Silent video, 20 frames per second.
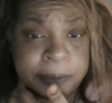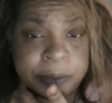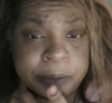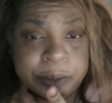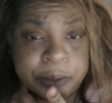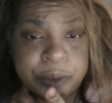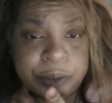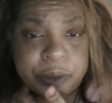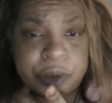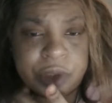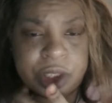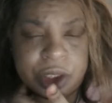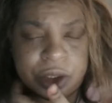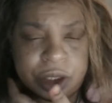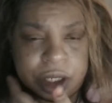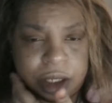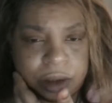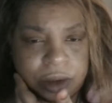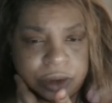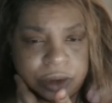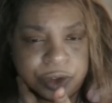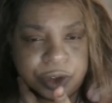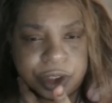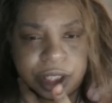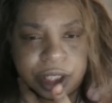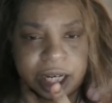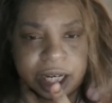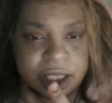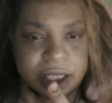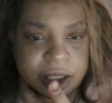you know, for they so
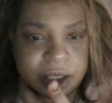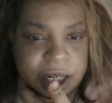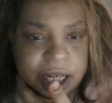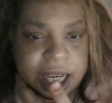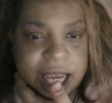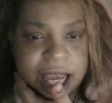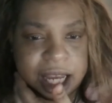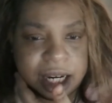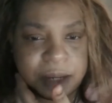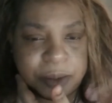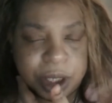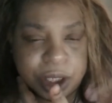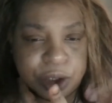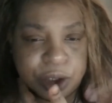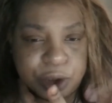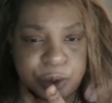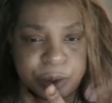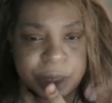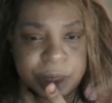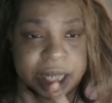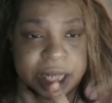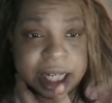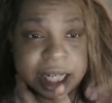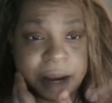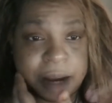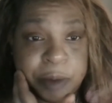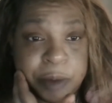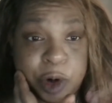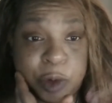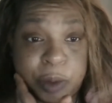they could have a big kumbaya
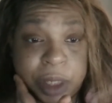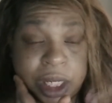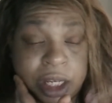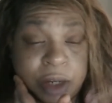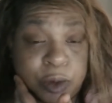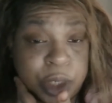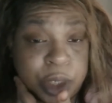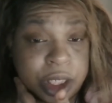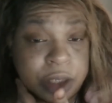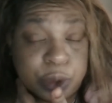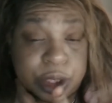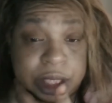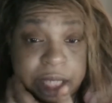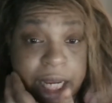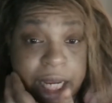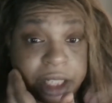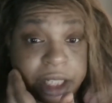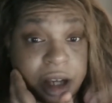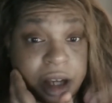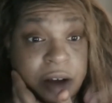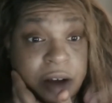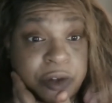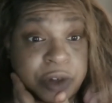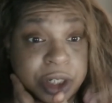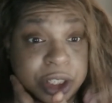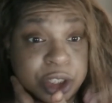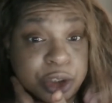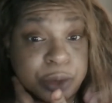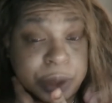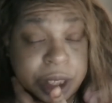moment. And William was like, "Nah, fuck you,
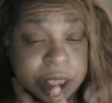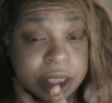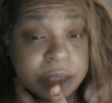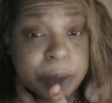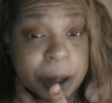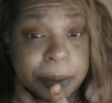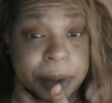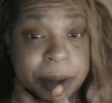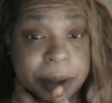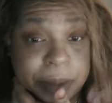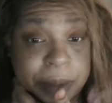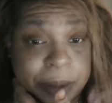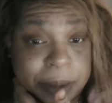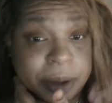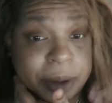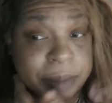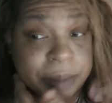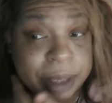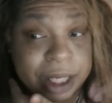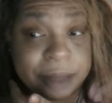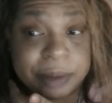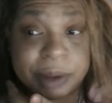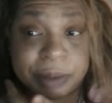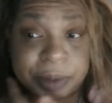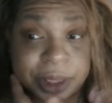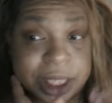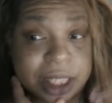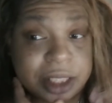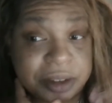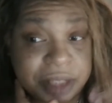bitch, bop, bop, bop, bop, bop, upside your
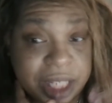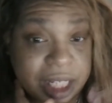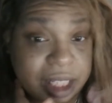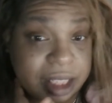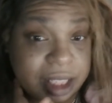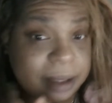head."